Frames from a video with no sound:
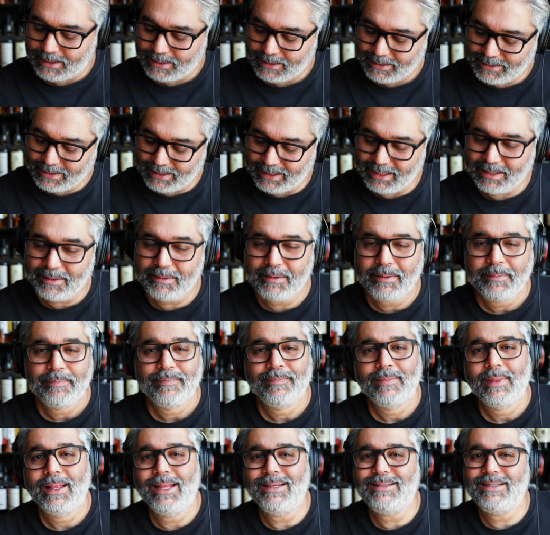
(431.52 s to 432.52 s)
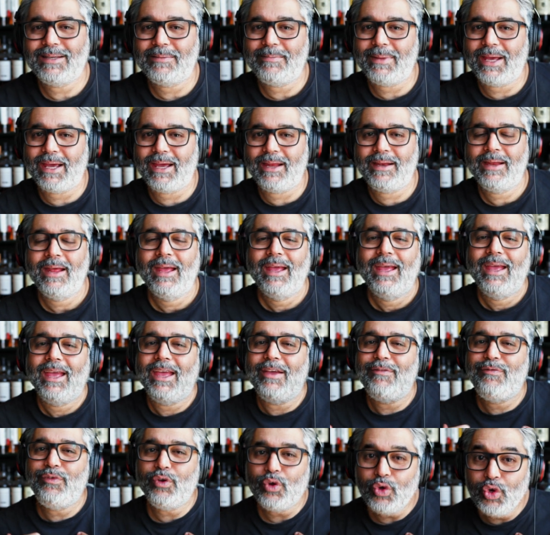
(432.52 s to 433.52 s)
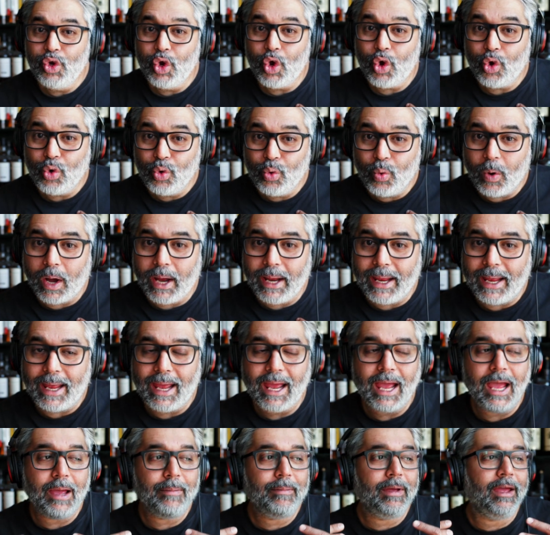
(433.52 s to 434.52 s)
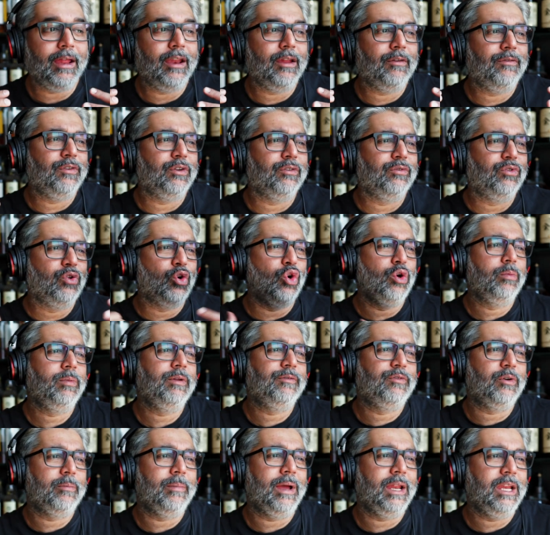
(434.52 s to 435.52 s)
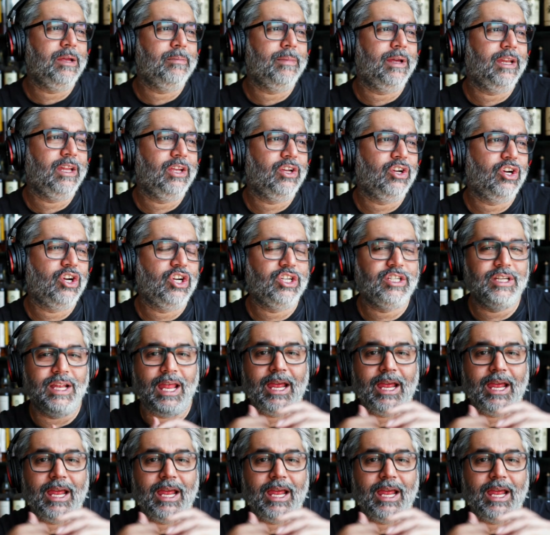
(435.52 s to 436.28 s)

See, listen, man, if you know who I am, and if you've known me for many, many years,